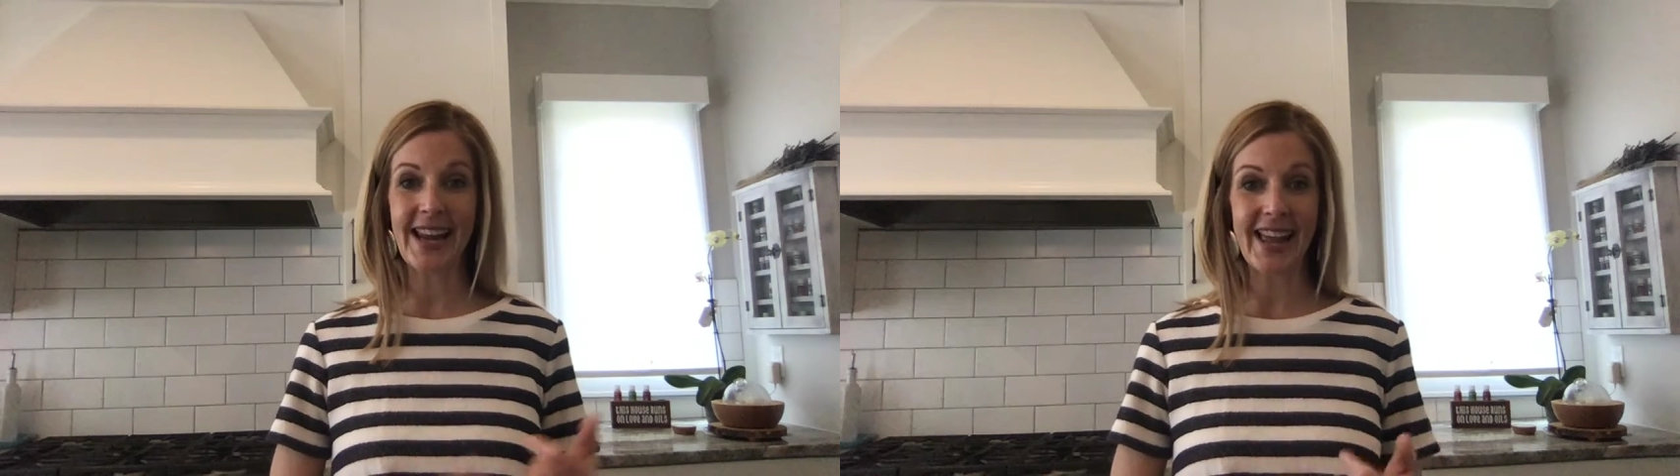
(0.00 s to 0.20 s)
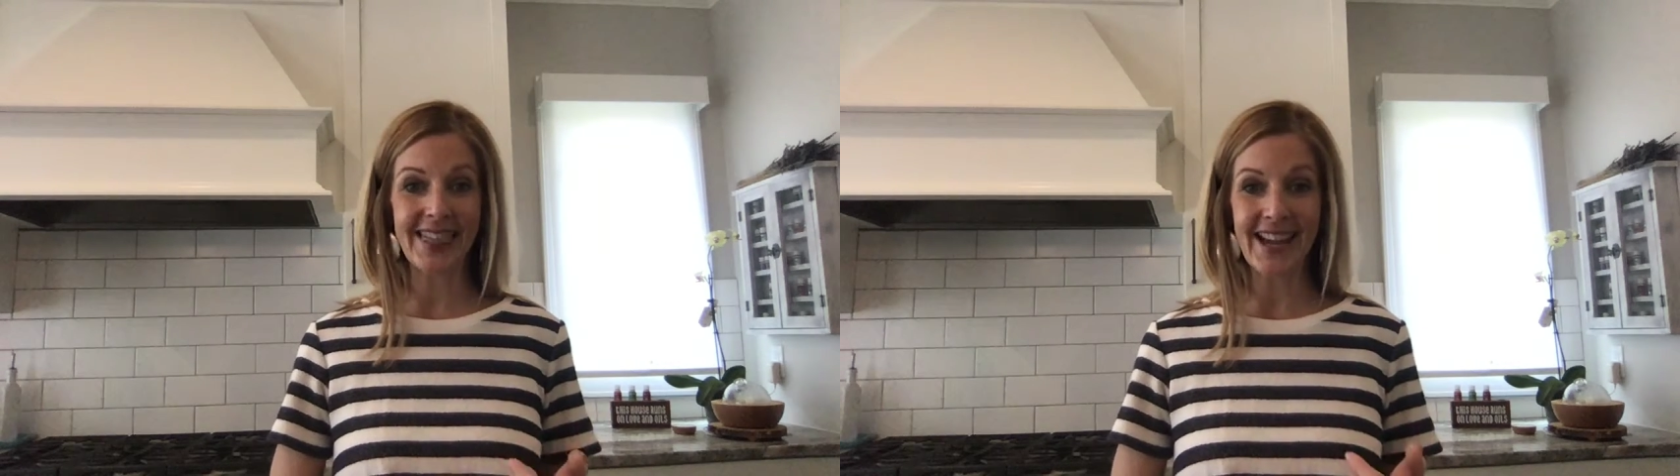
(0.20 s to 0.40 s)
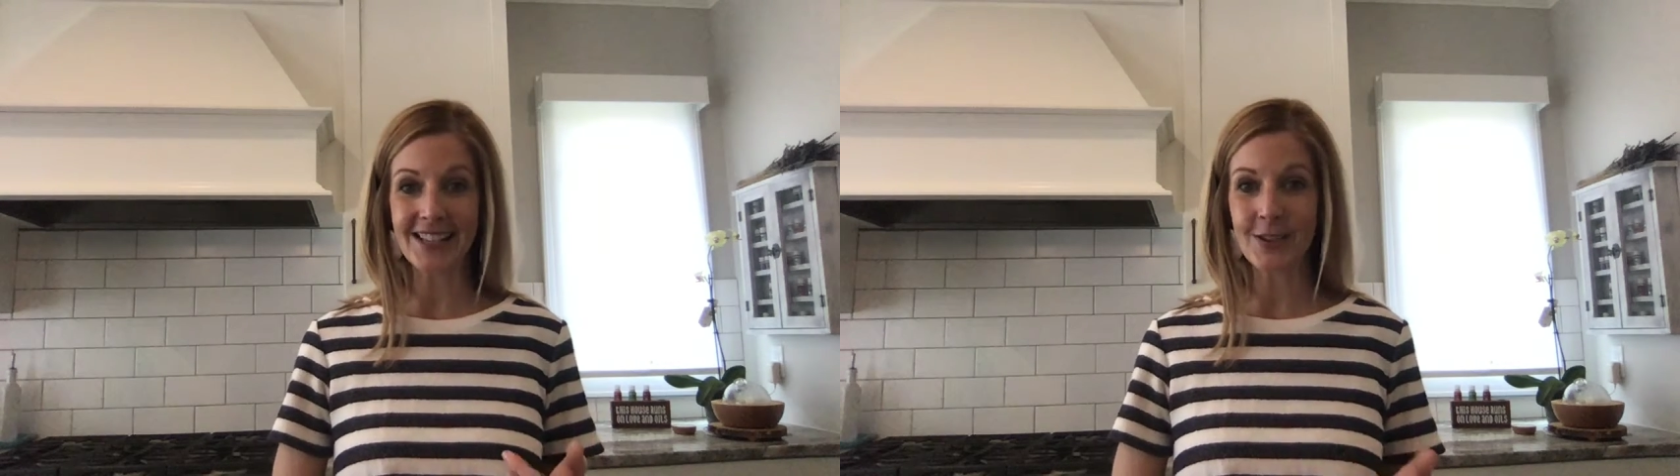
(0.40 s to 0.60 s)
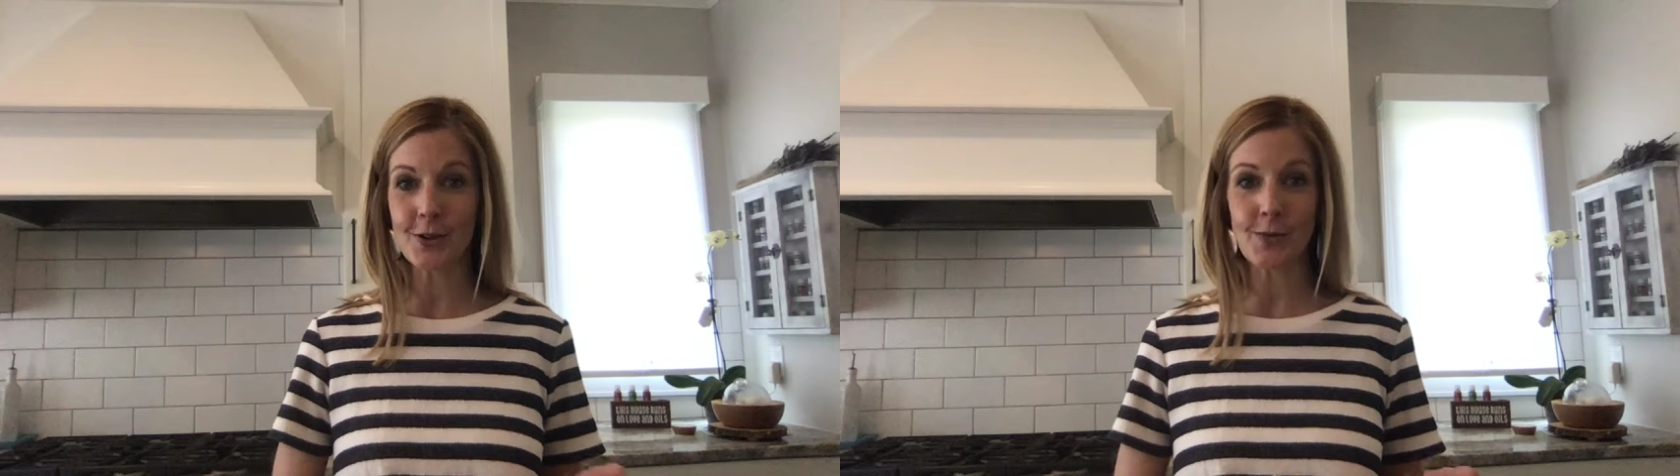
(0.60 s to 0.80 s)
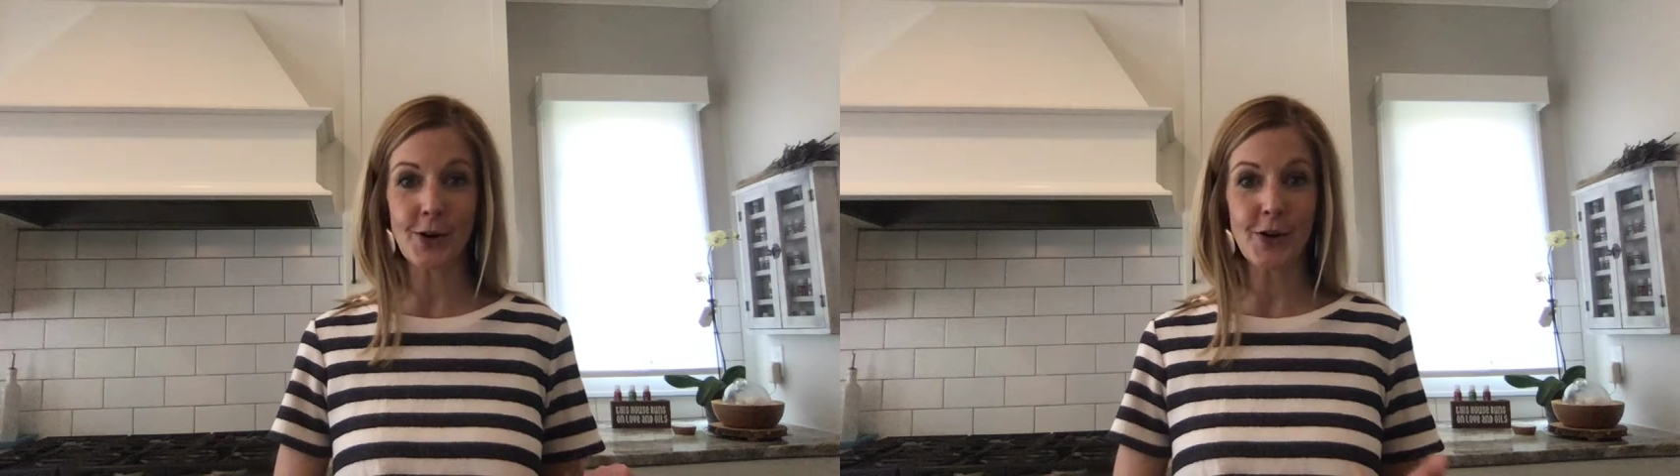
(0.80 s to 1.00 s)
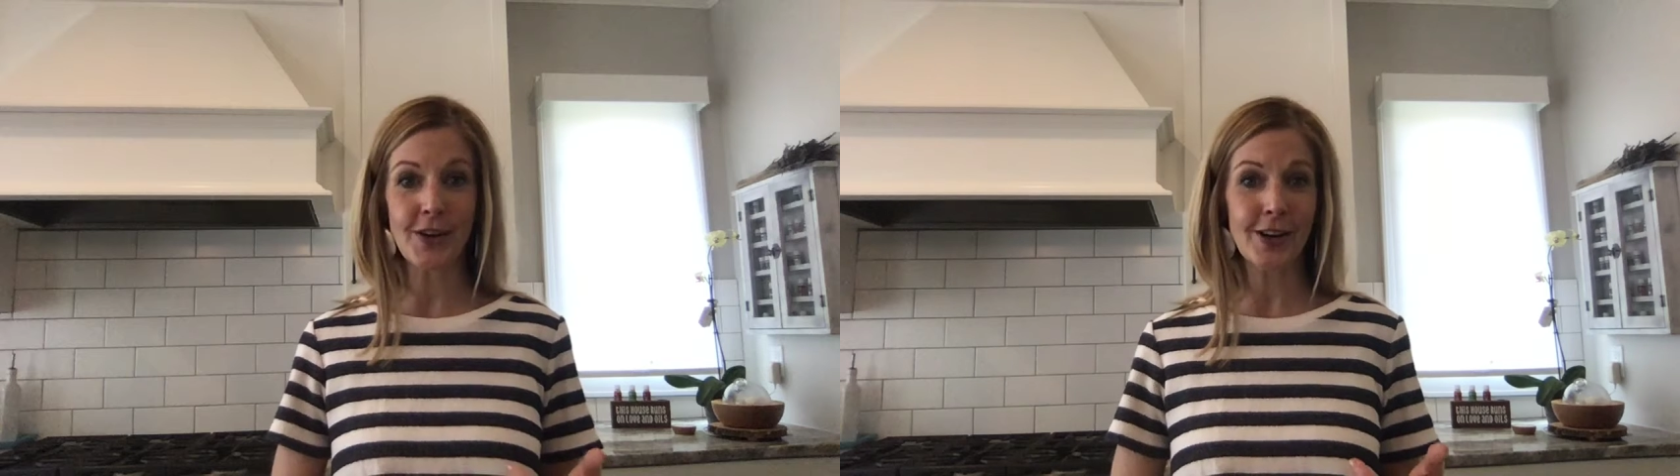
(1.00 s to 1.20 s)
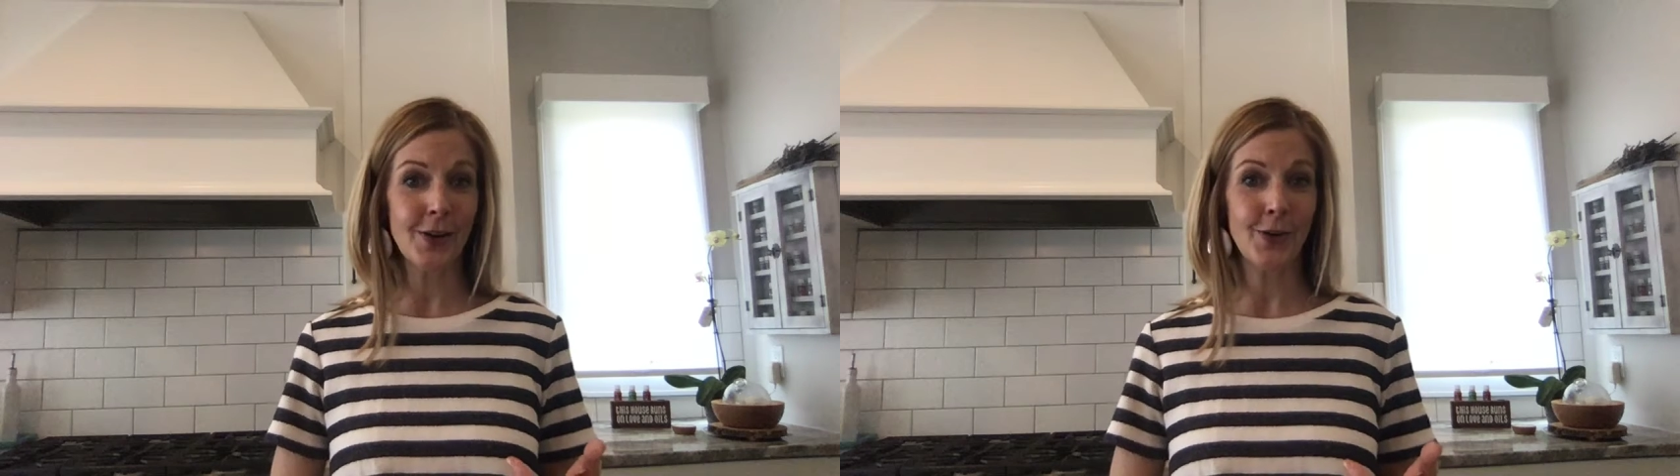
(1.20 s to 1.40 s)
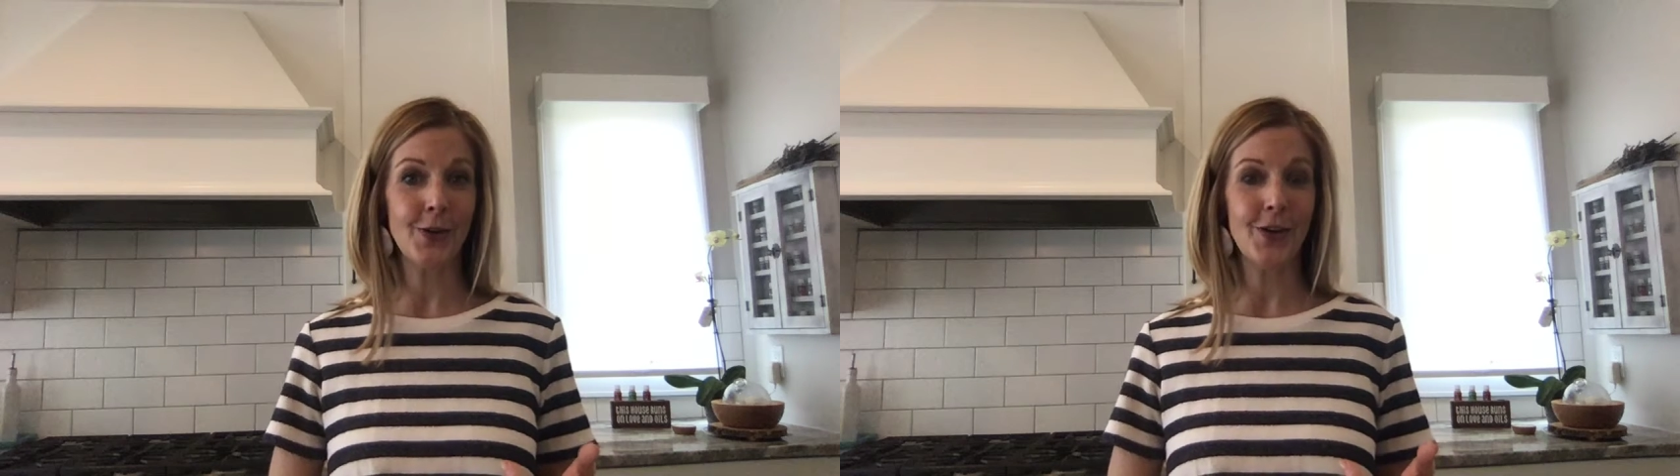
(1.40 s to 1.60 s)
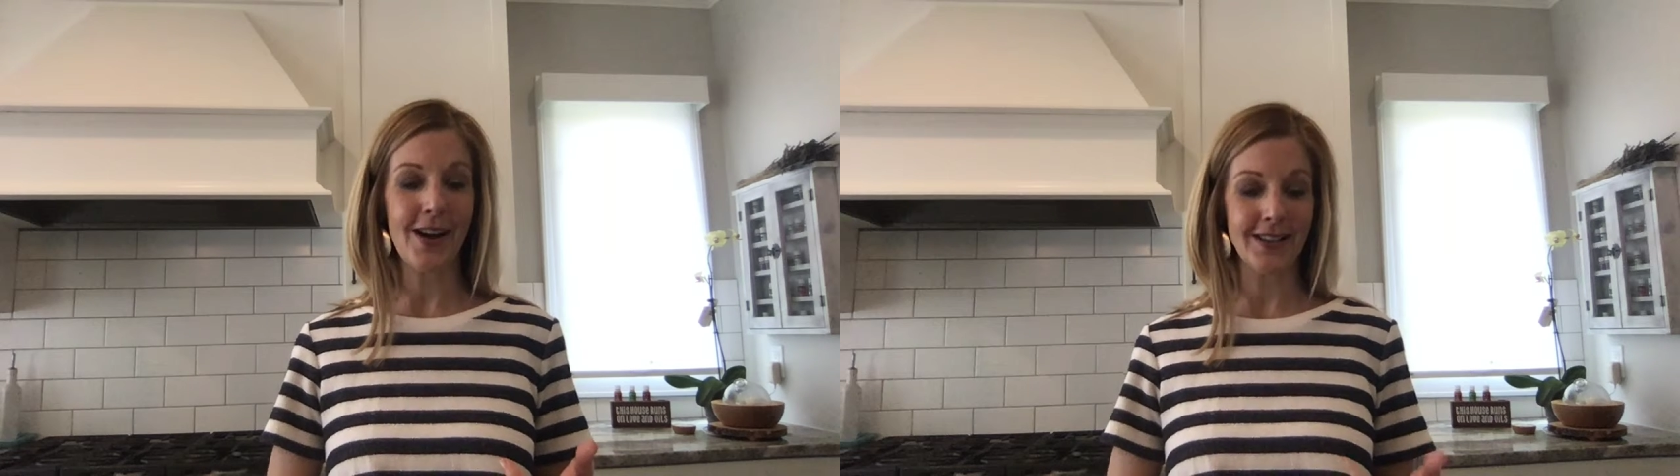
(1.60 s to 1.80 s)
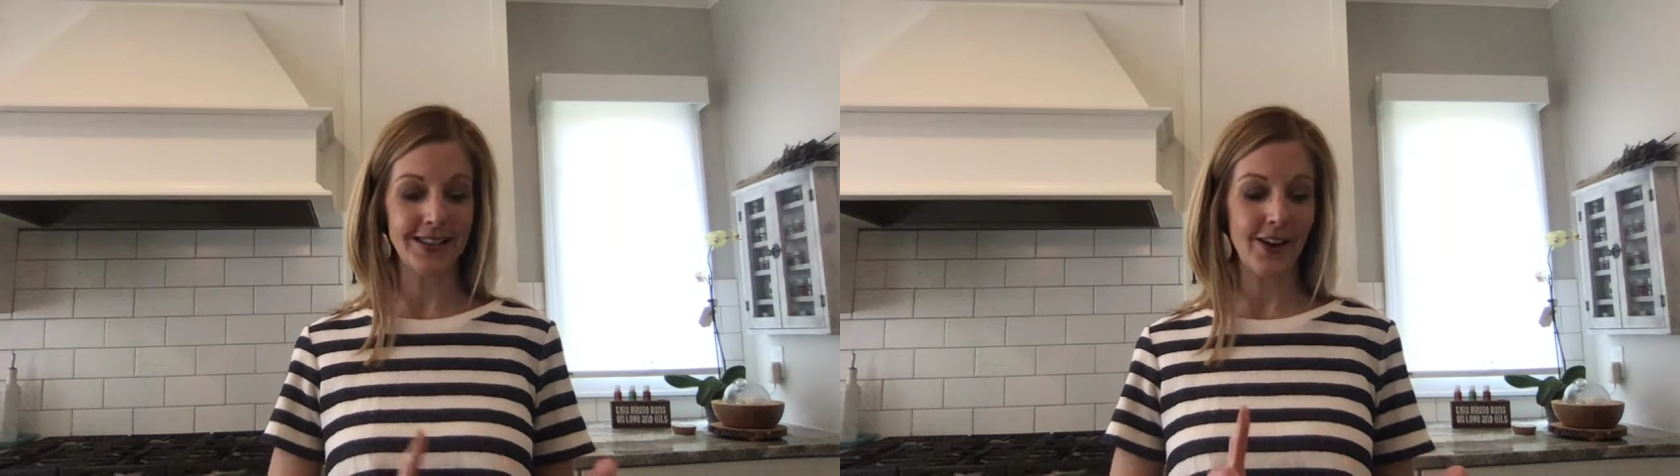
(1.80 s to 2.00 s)
add that to their margarita or their
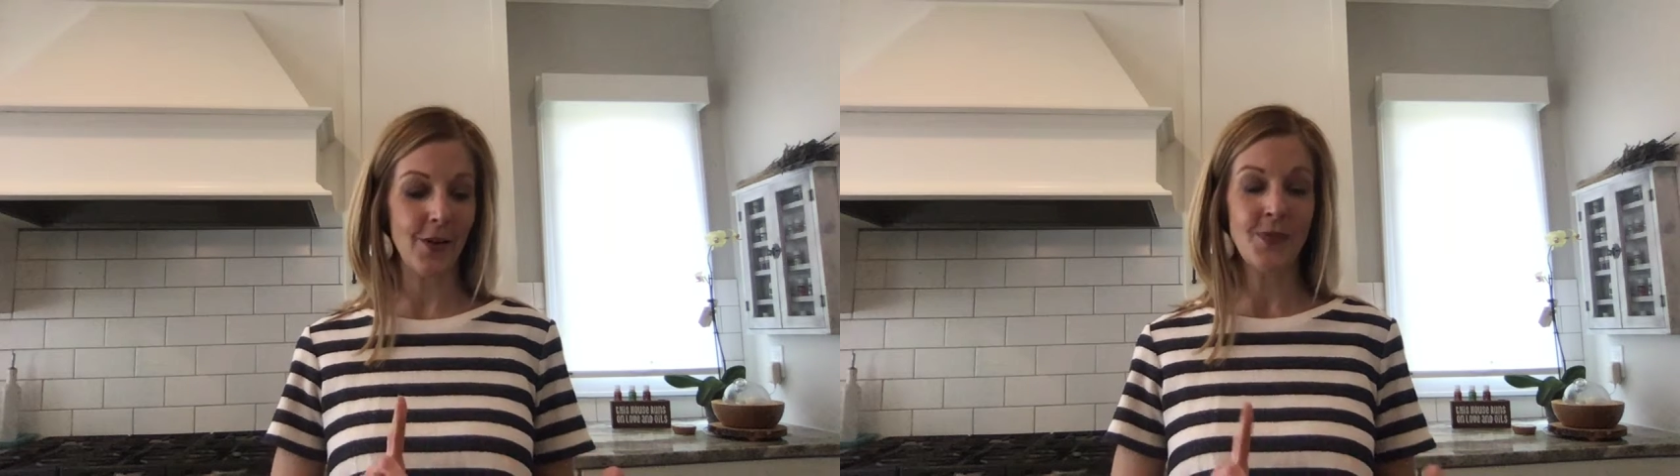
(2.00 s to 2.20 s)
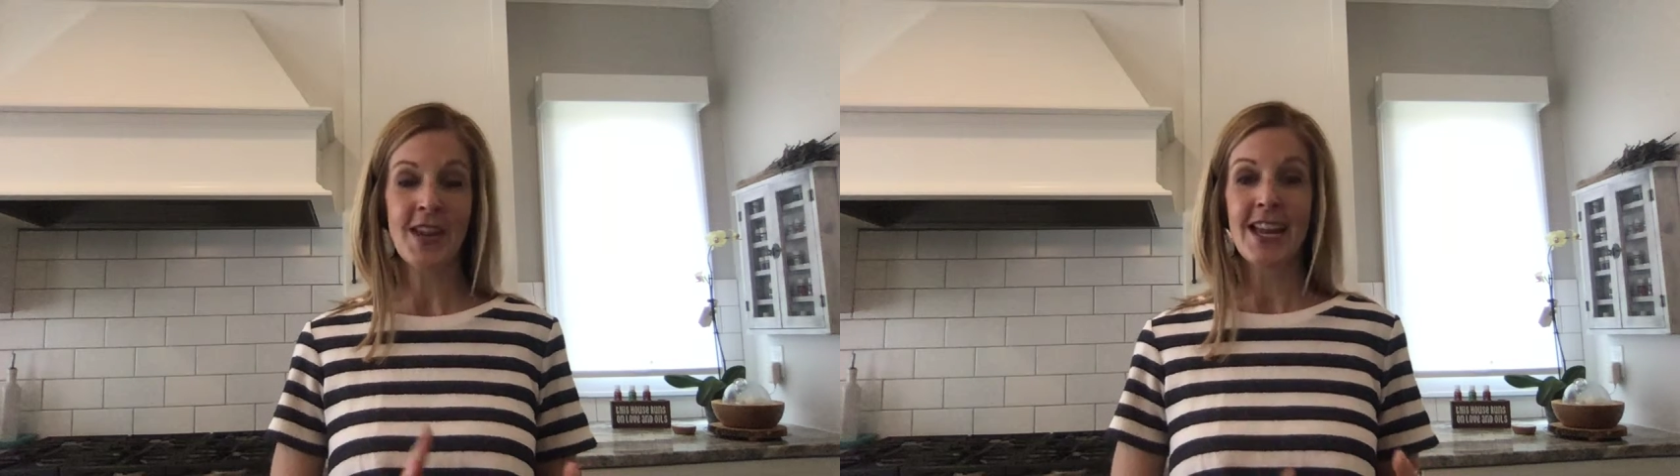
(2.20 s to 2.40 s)
cocktail.